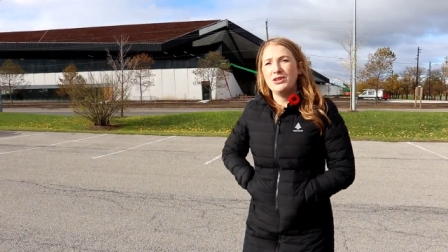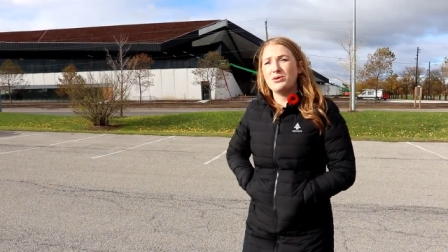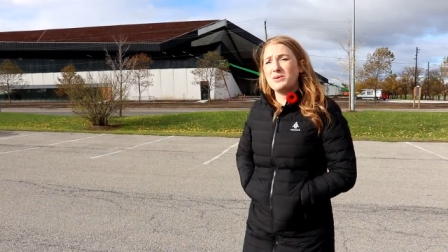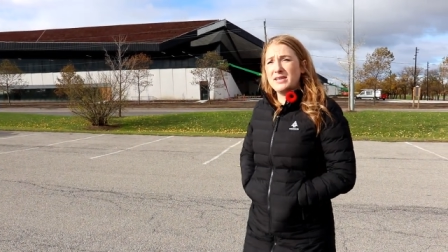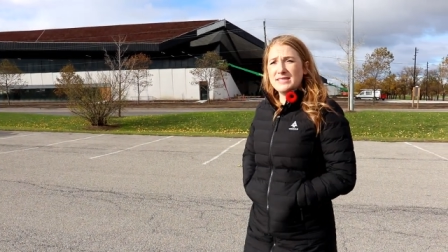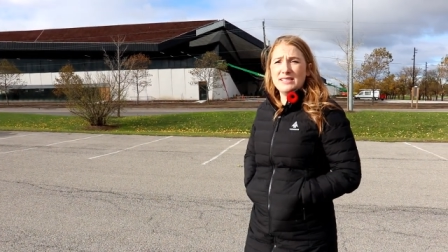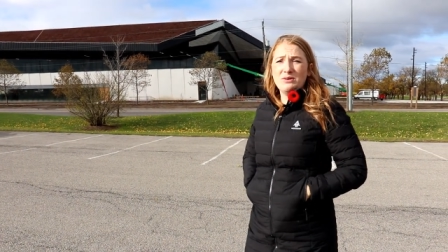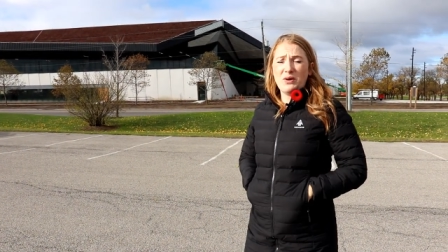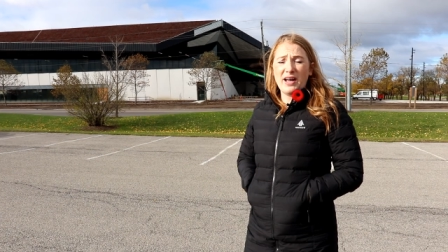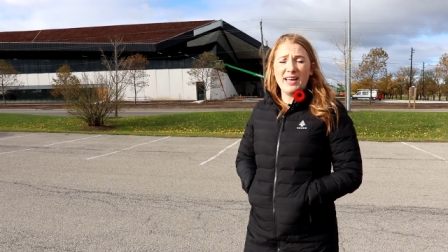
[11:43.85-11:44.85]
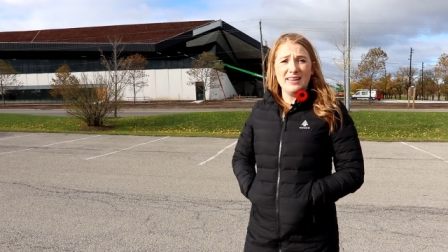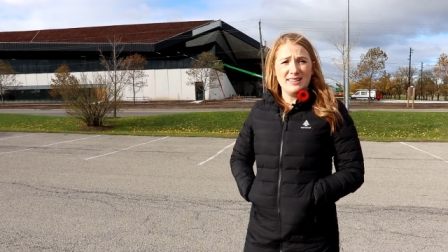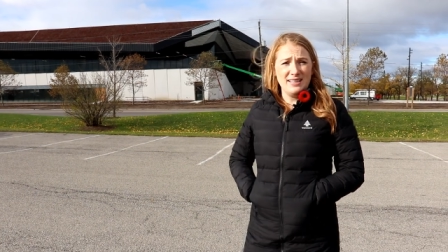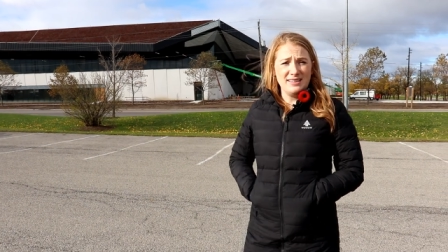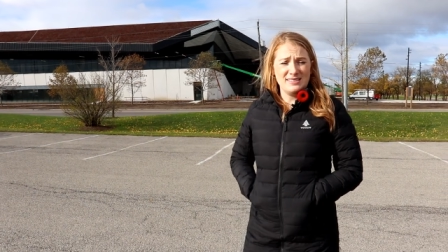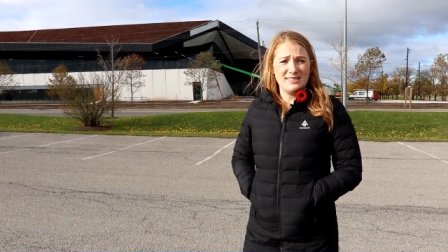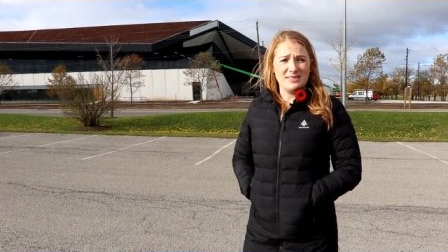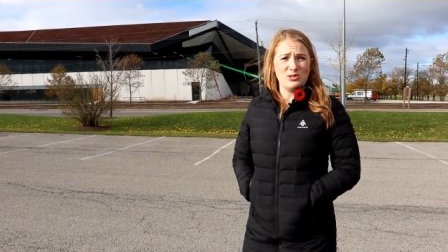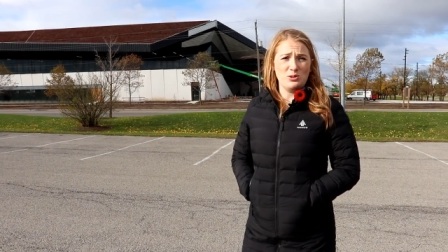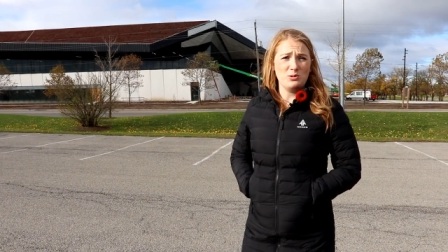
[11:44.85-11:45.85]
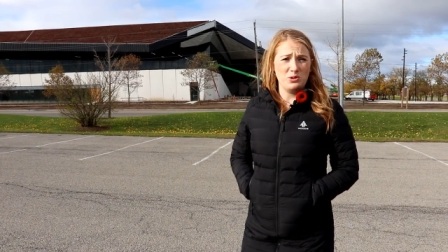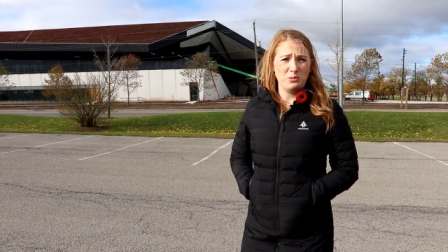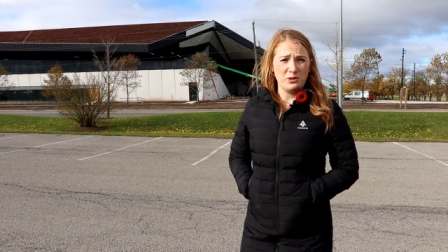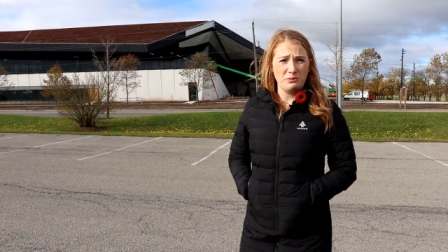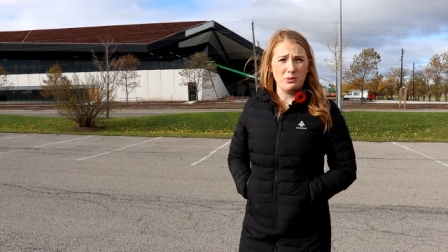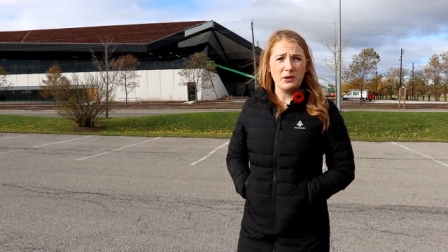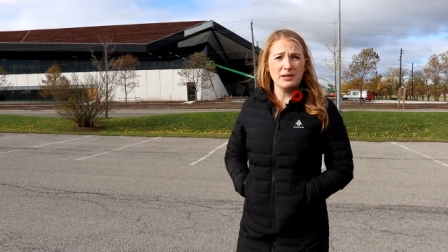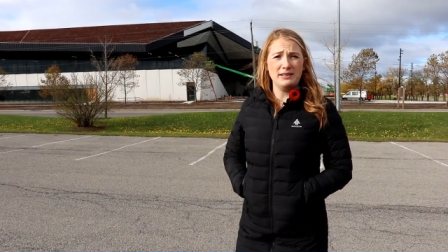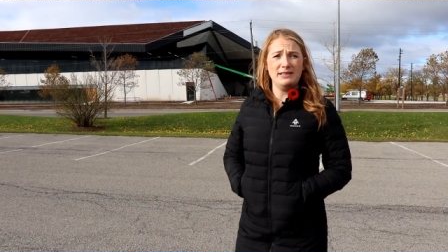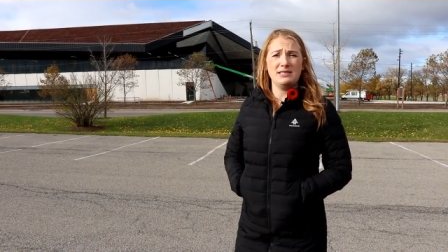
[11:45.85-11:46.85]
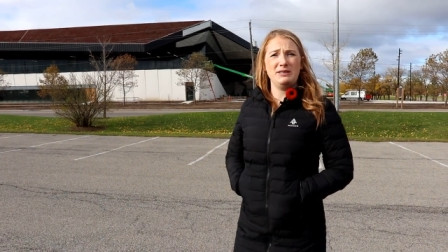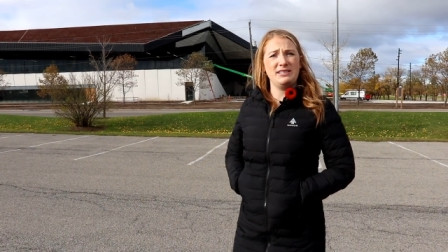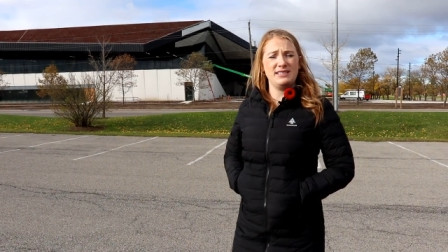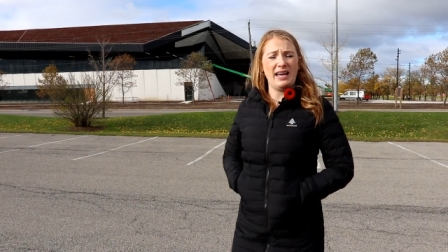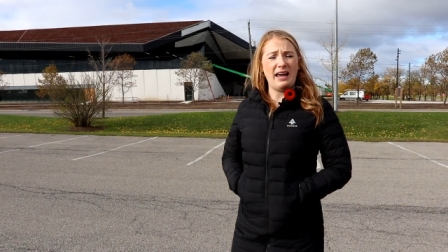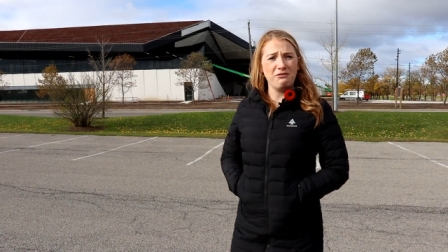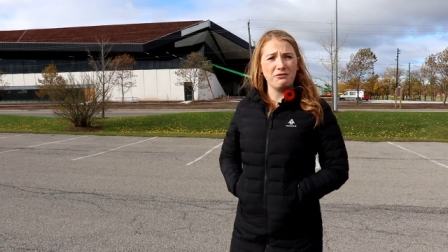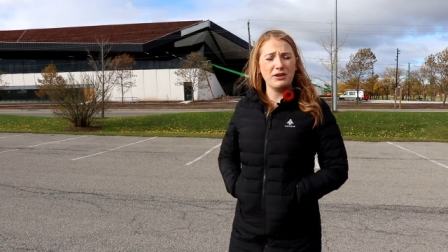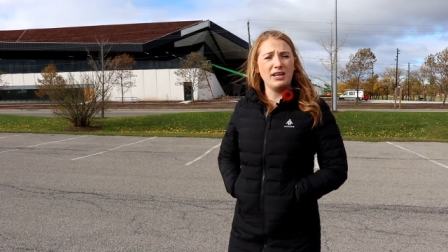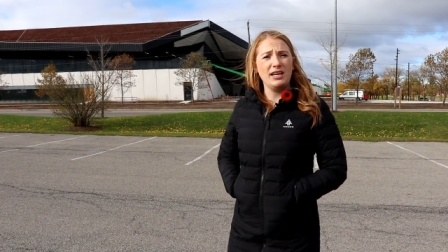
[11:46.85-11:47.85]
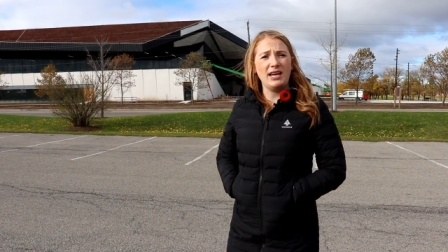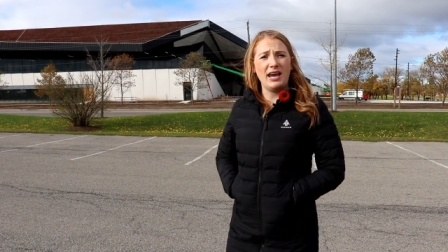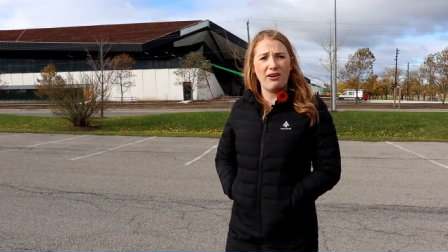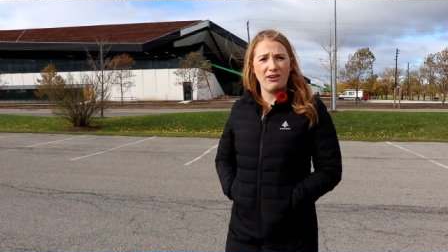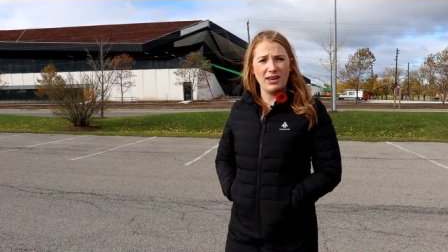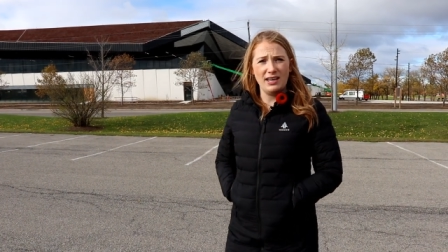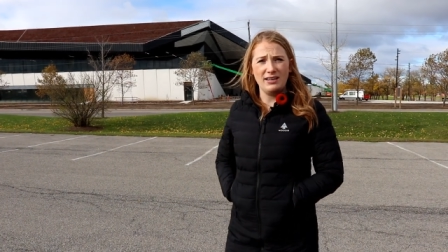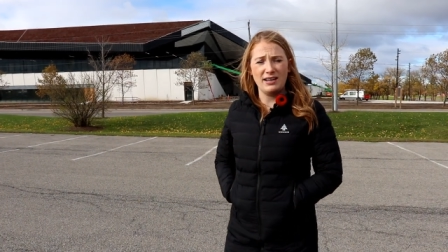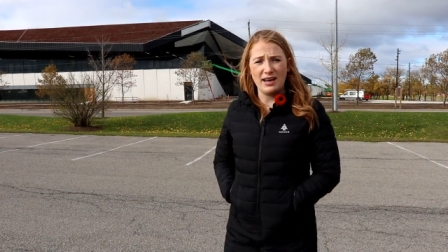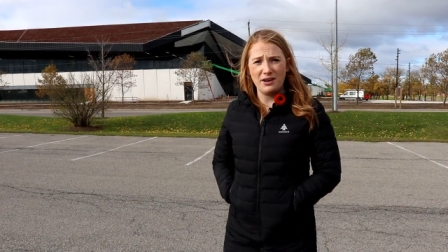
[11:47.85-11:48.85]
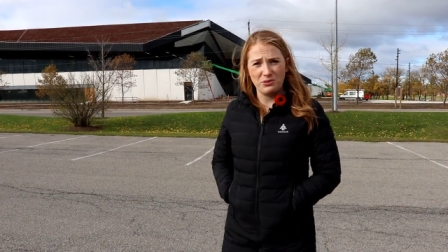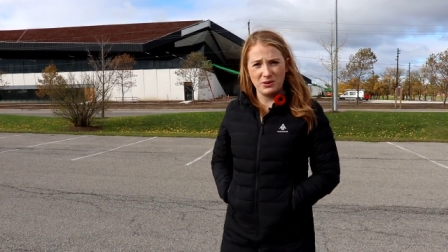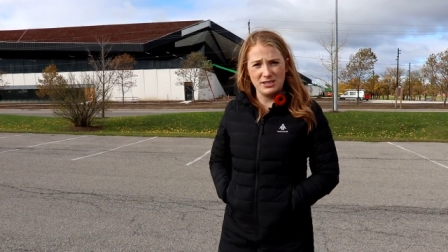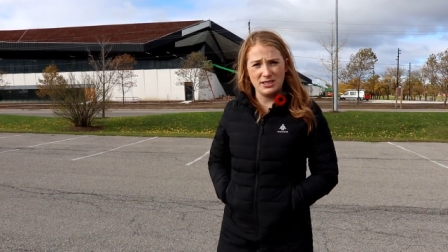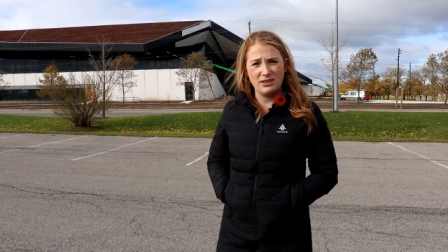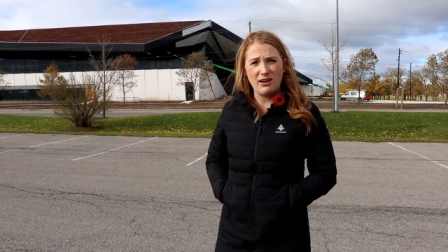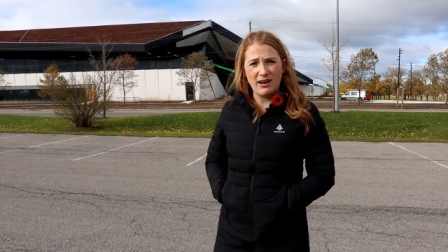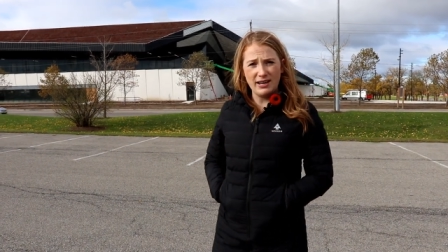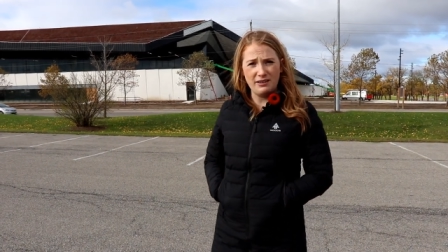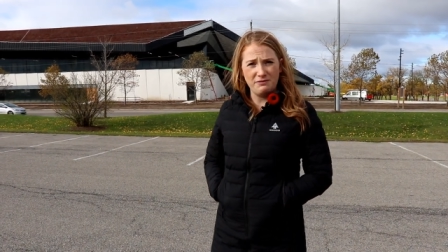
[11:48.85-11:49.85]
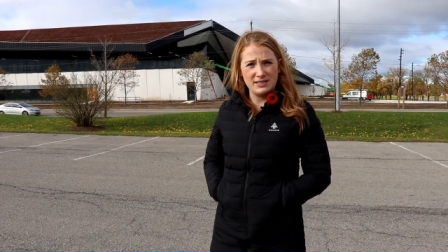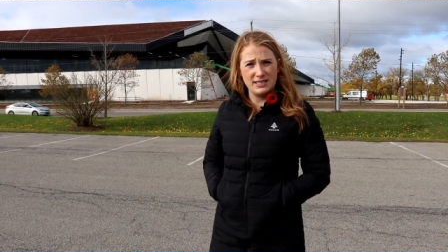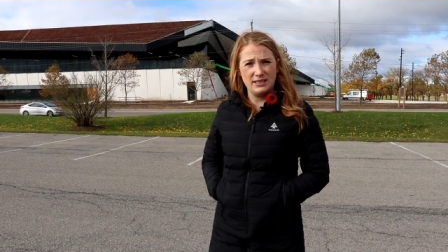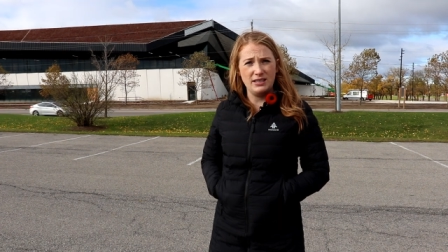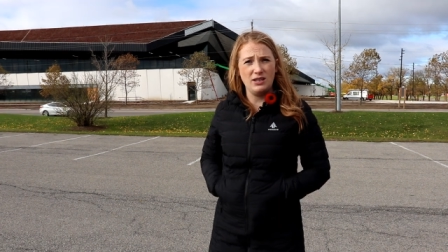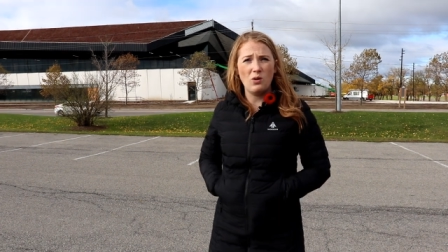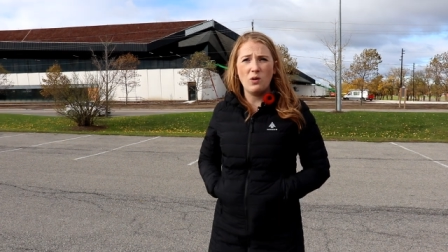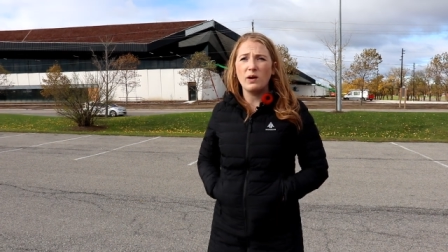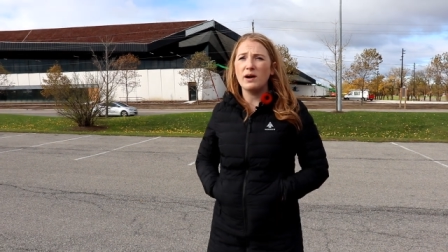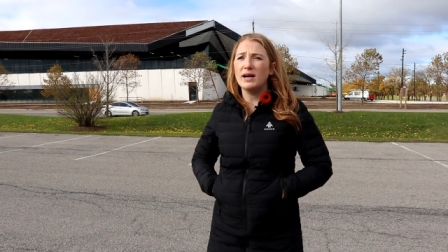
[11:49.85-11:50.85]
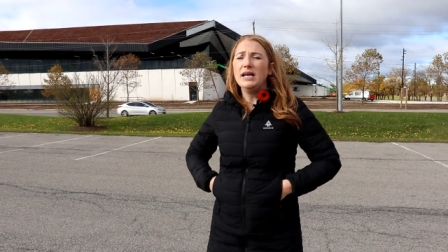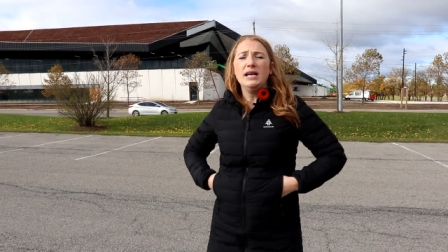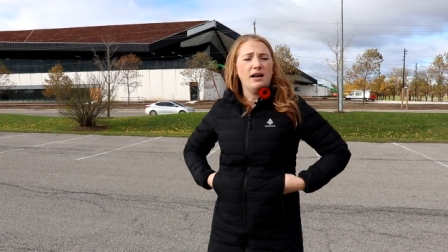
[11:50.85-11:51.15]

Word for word: The reason why I think this is so super important is because every area in the Niagara region got a facility or